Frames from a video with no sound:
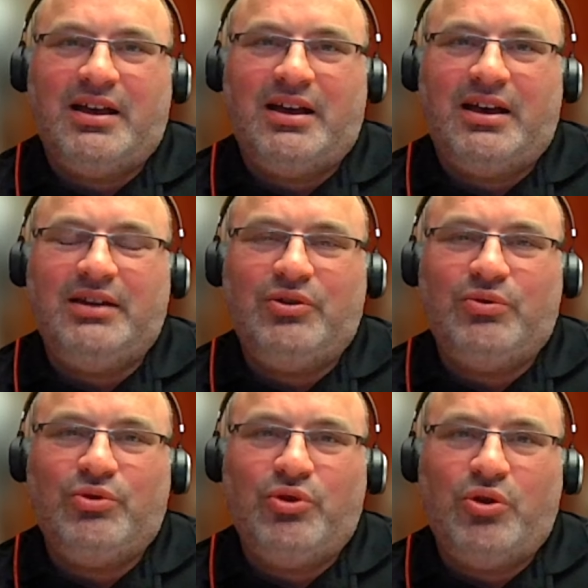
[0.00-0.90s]
I
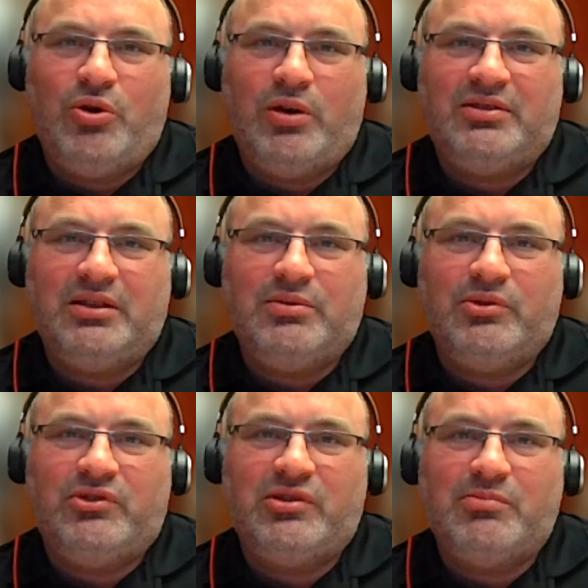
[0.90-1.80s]
don't know. I think it was
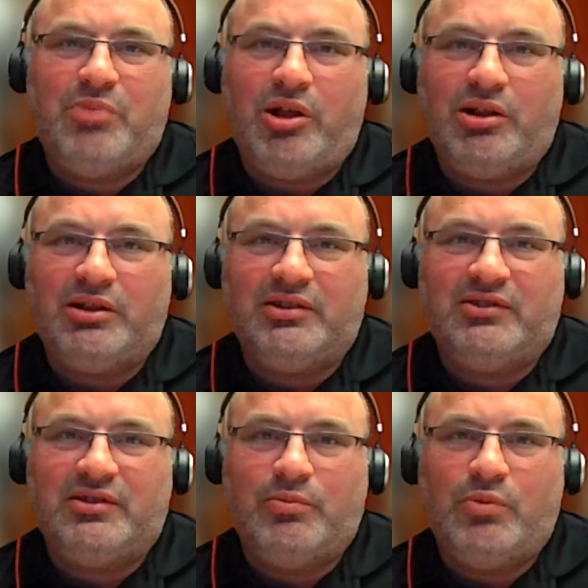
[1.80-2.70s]
symbolic in
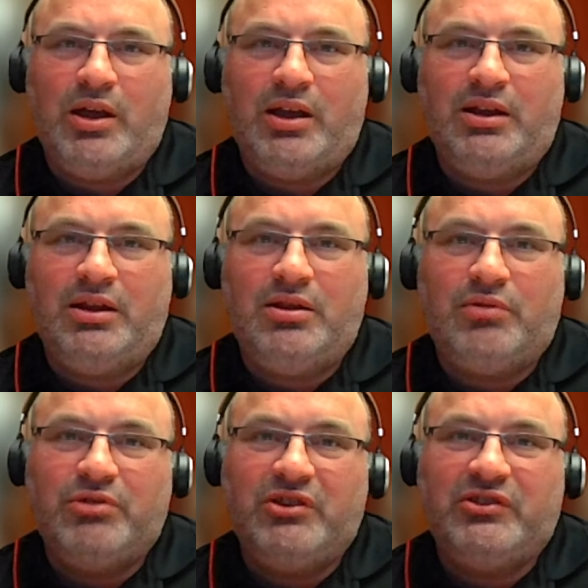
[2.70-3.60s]
some way. And the
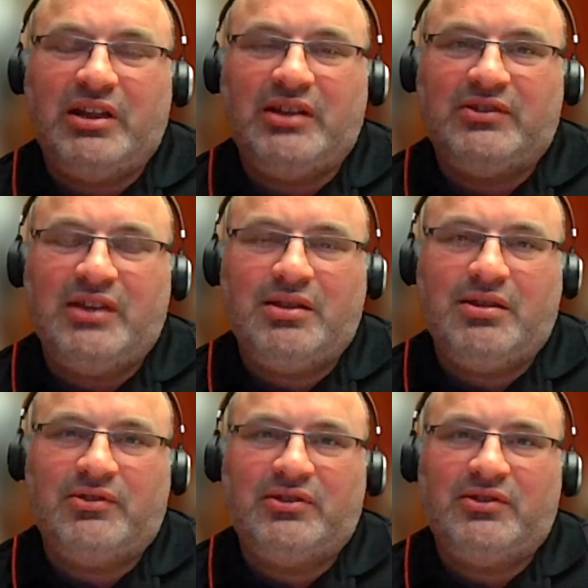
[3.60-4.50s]
reason I say
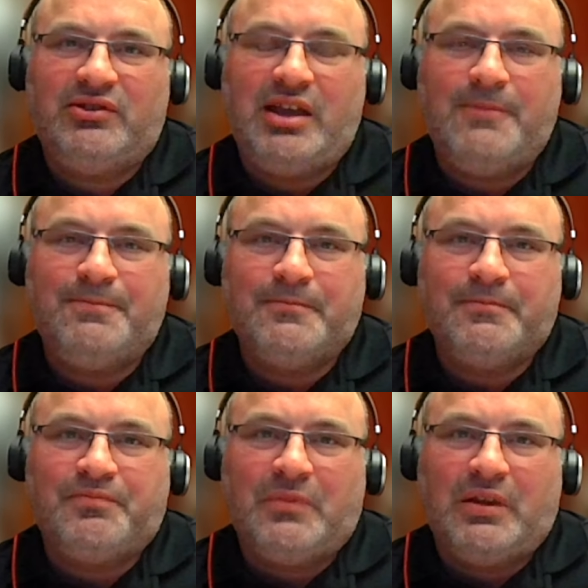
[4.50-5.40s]
this is that
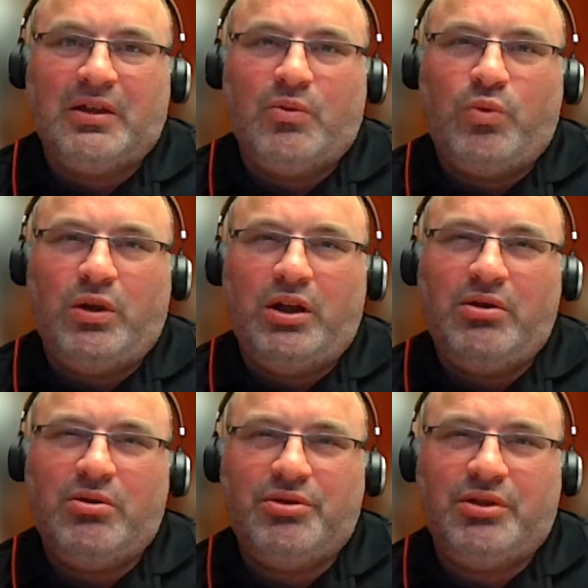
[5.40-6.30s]
when I
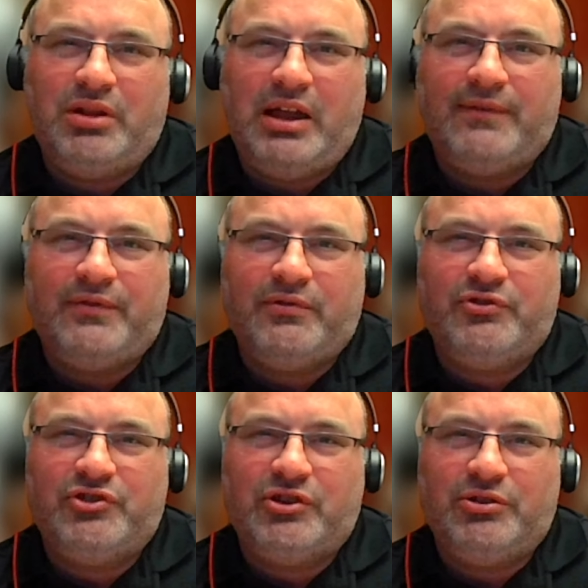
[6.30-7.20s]
heard the laughter of
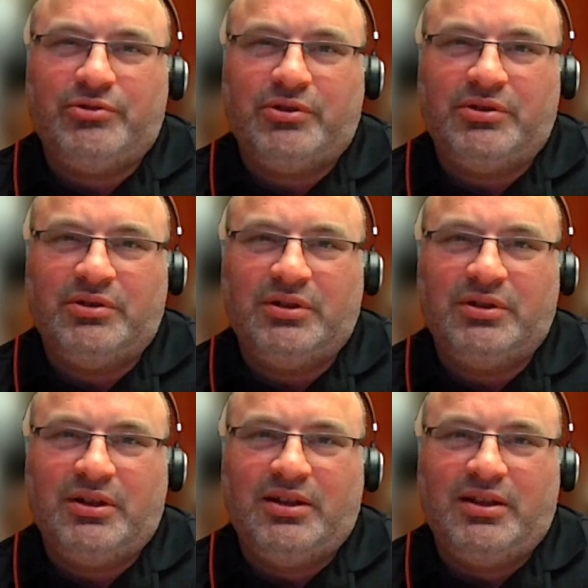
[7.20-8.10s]
children,
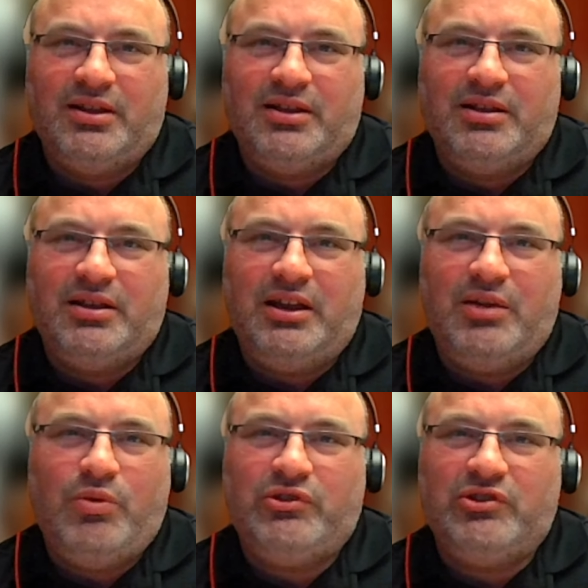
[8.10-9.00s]
and it
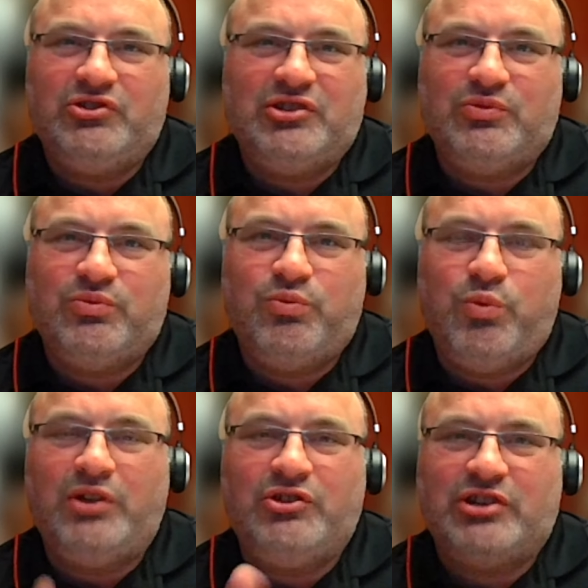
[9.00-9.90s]
wasn't just
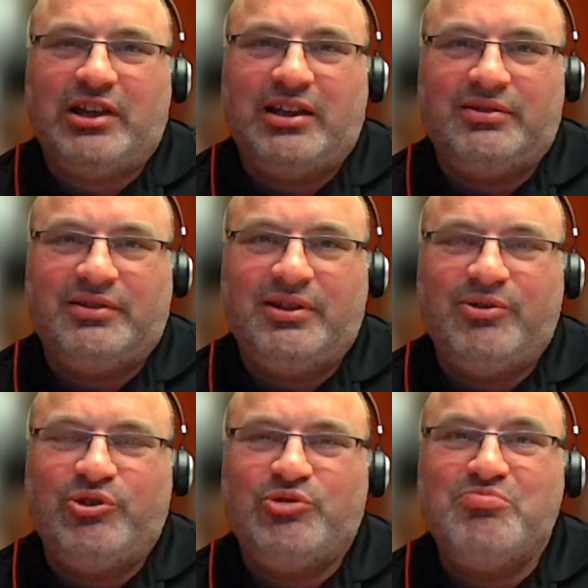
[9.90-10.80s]
one child, it
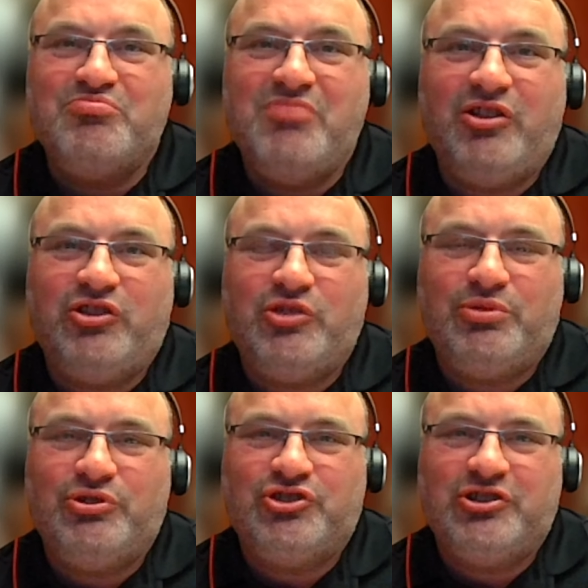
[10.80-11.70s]
was
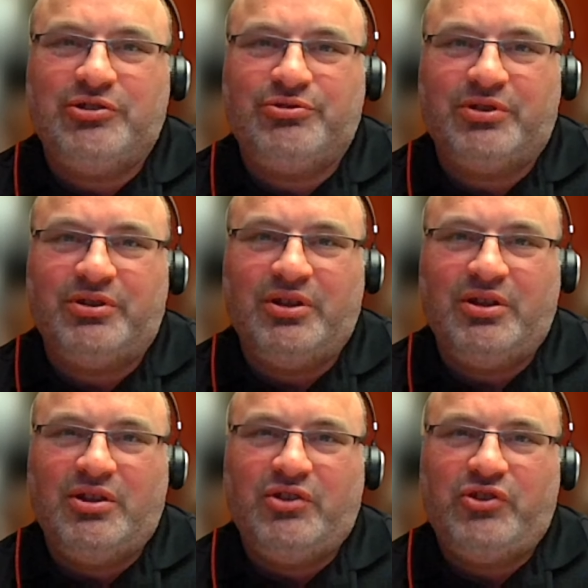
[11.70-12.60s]
multiple children.
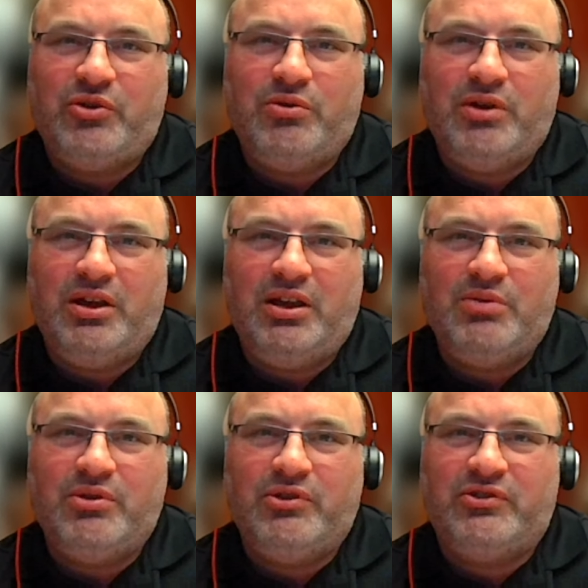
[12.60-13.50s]
So it
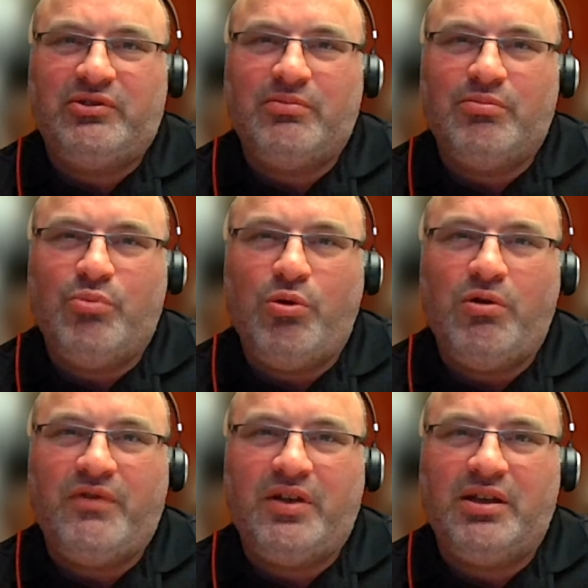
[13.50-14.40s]
was more
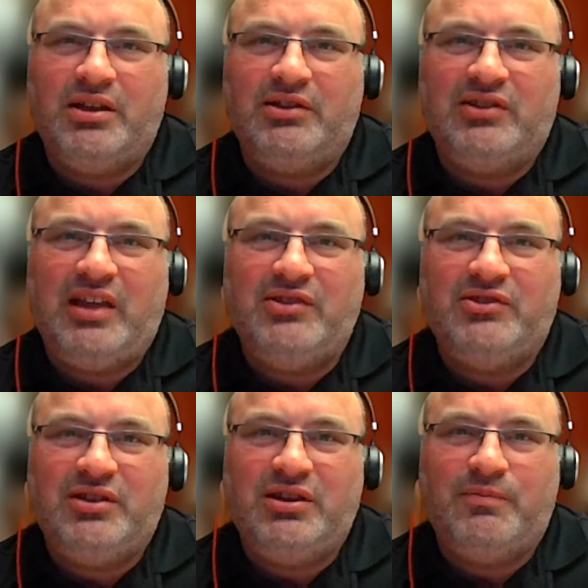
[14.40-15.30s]
of an
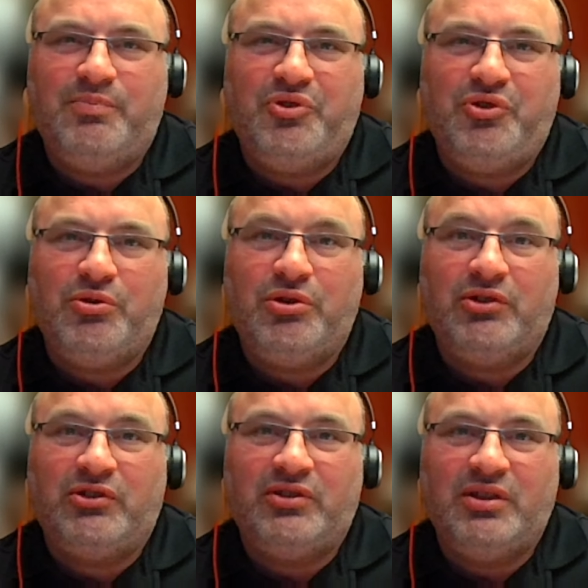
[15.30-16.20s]
intensity of
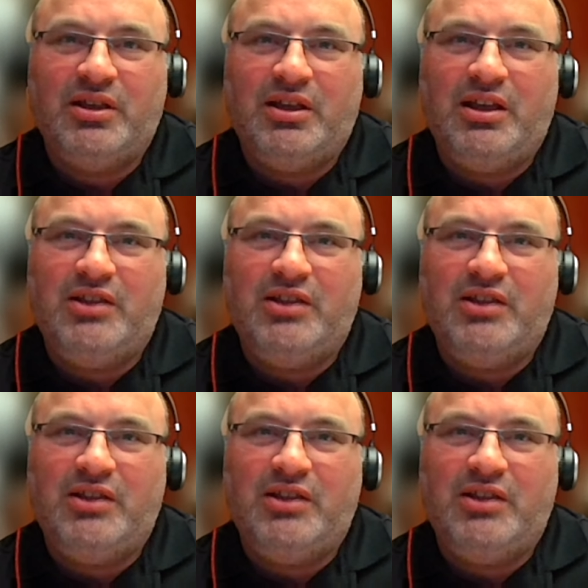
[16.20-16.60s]
pureness and